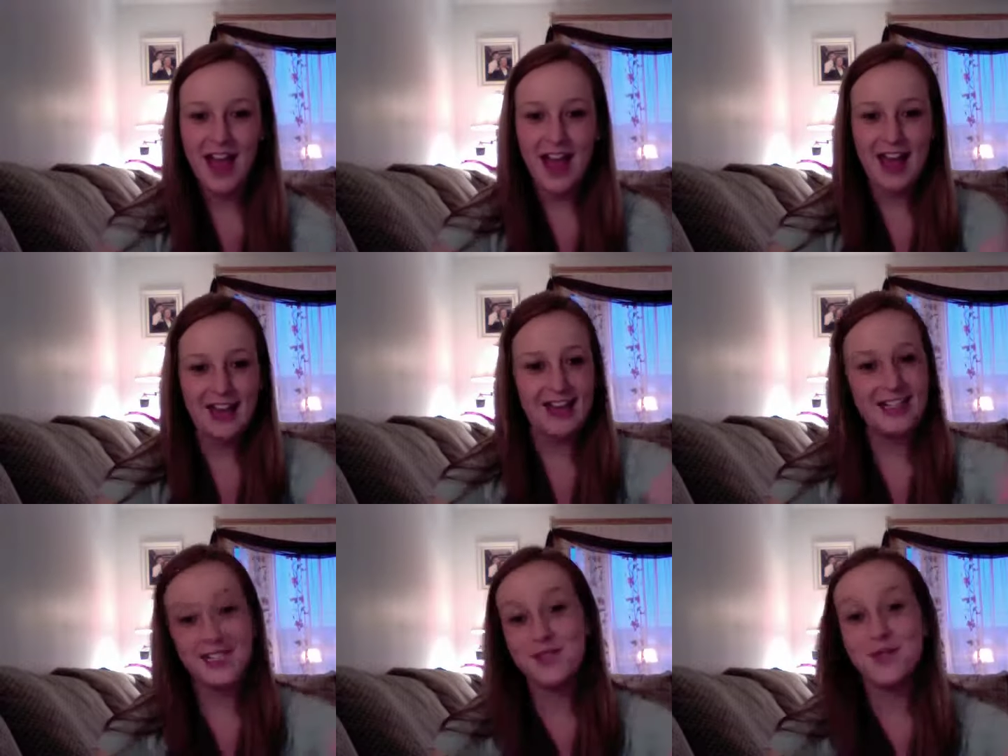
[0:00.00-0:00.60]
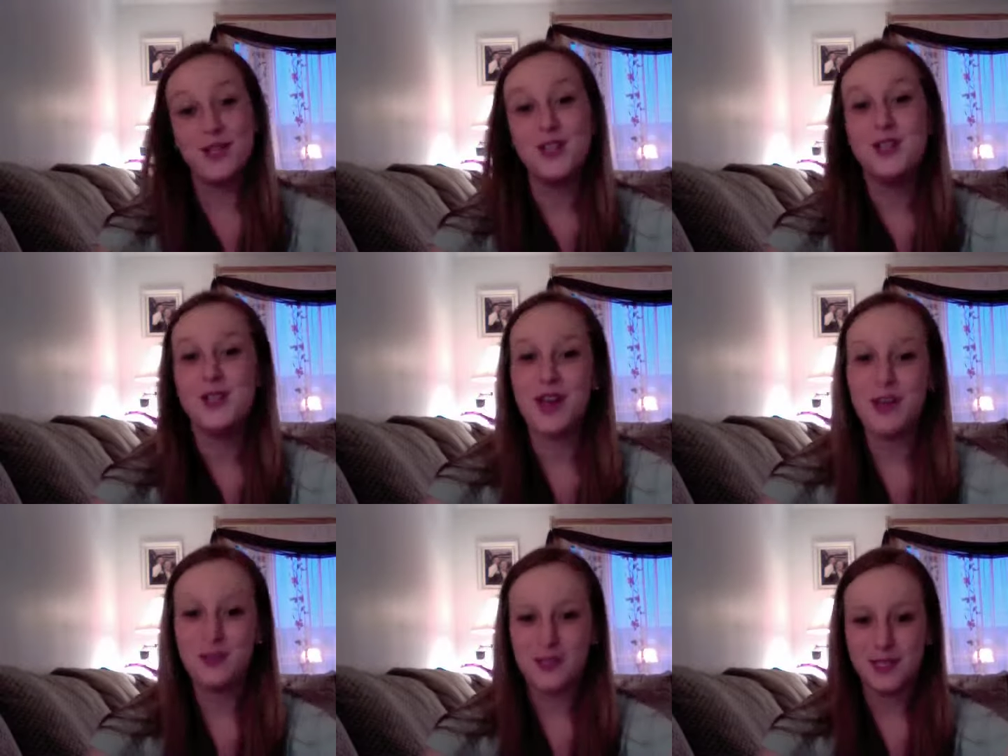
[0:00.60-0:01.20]
And I didn't want to do
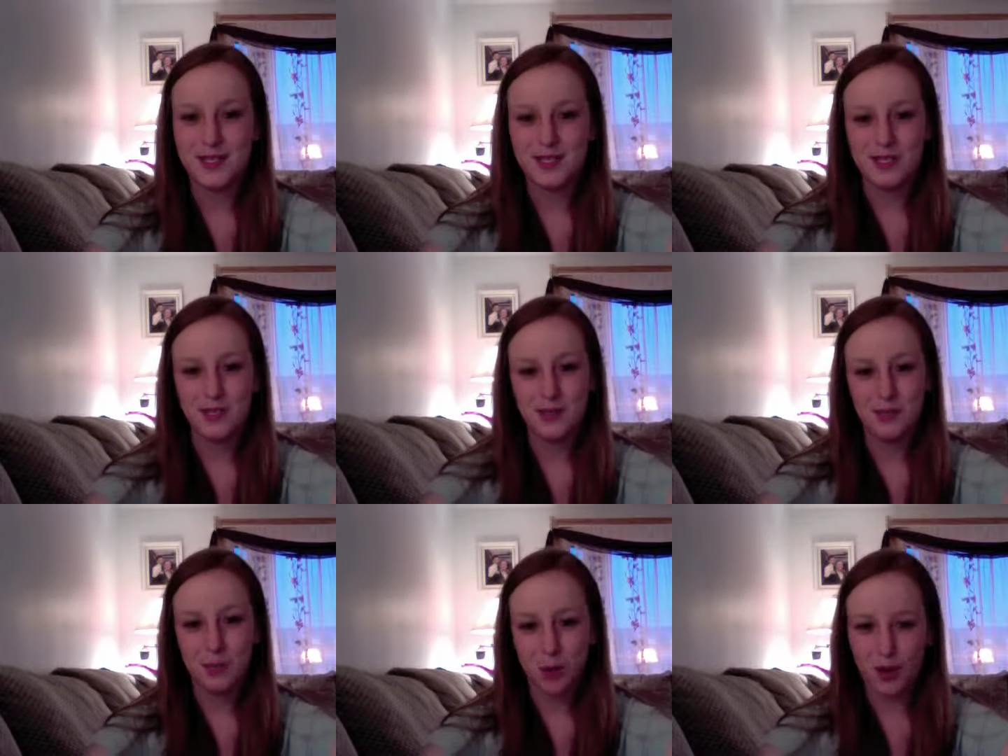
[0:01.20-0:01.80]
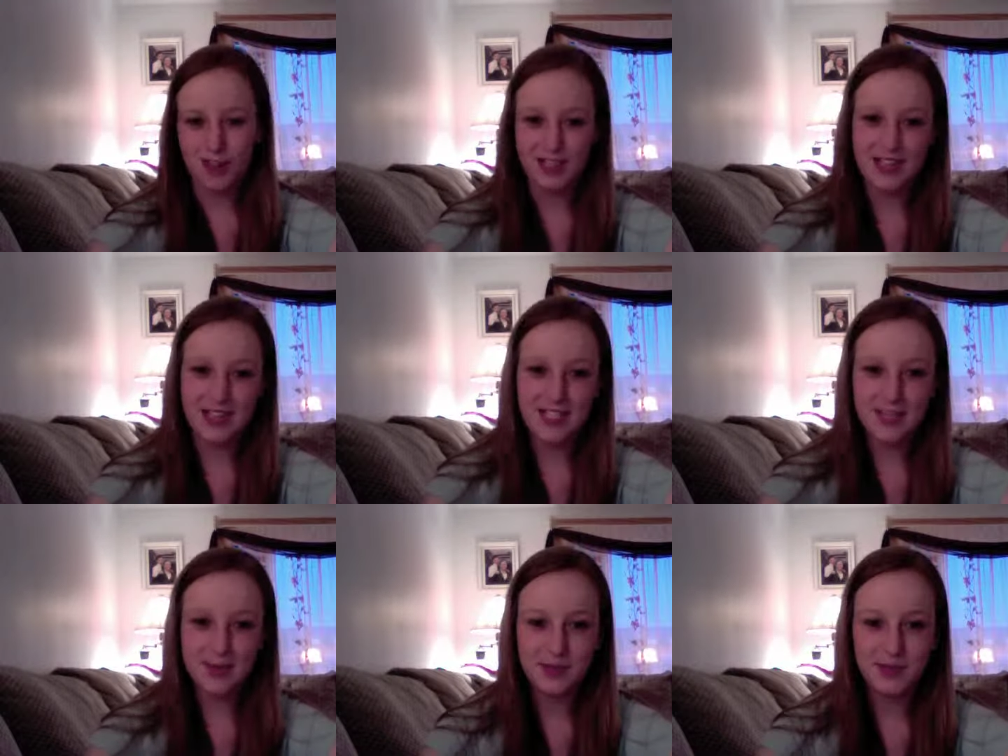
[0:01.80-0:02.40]
that with this important
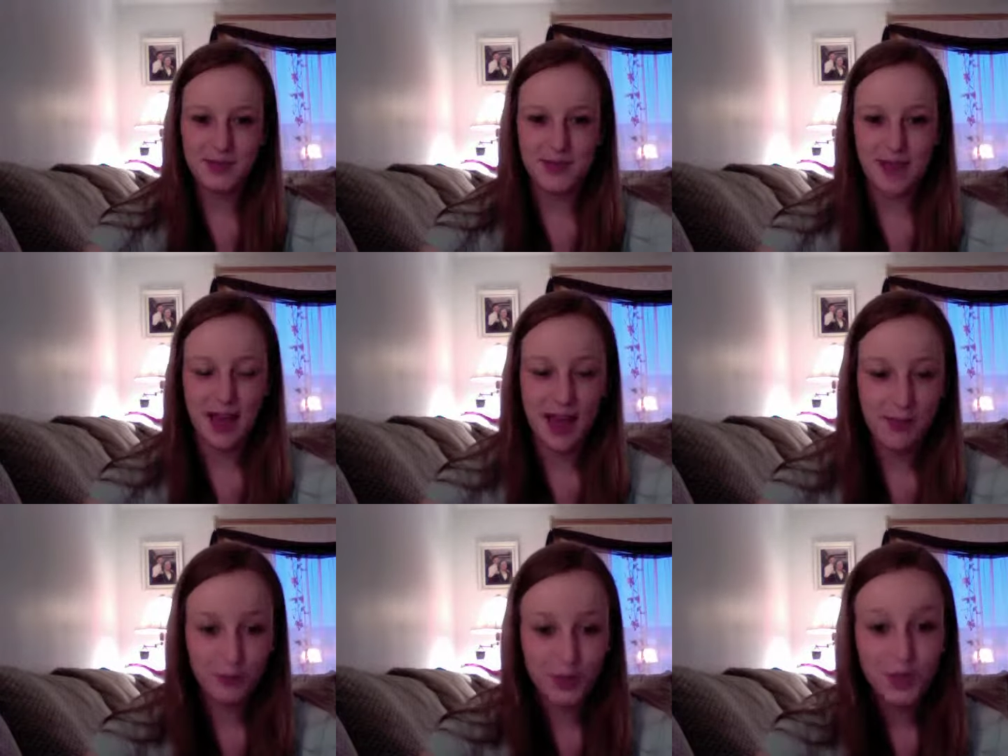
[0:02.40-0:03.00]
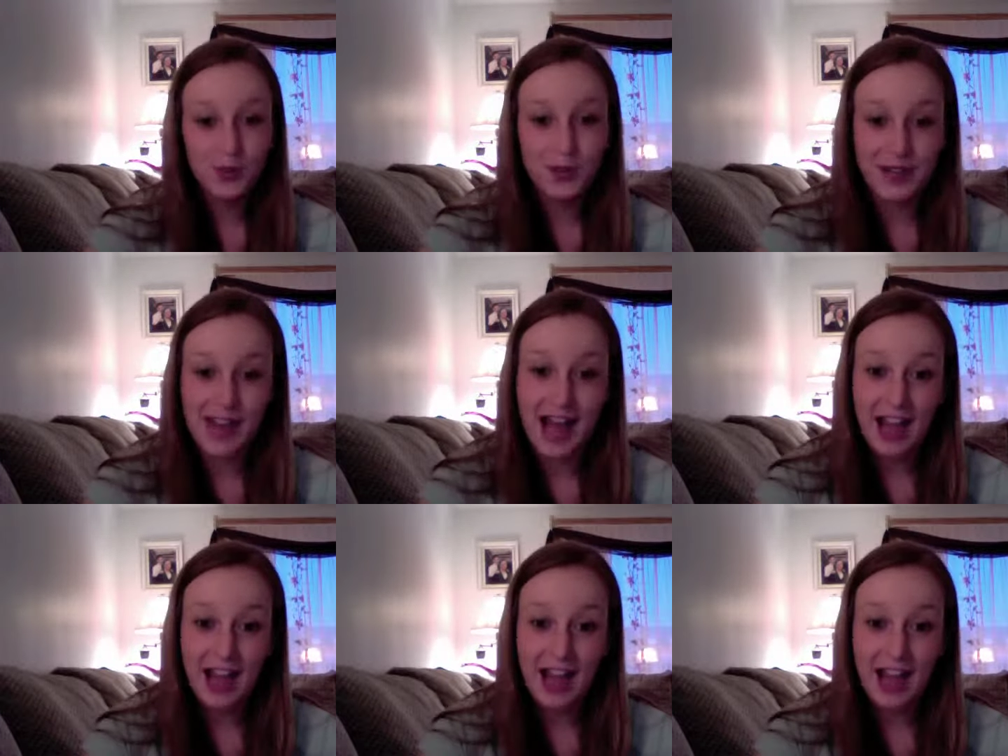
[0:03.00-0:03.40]
test because I really wanted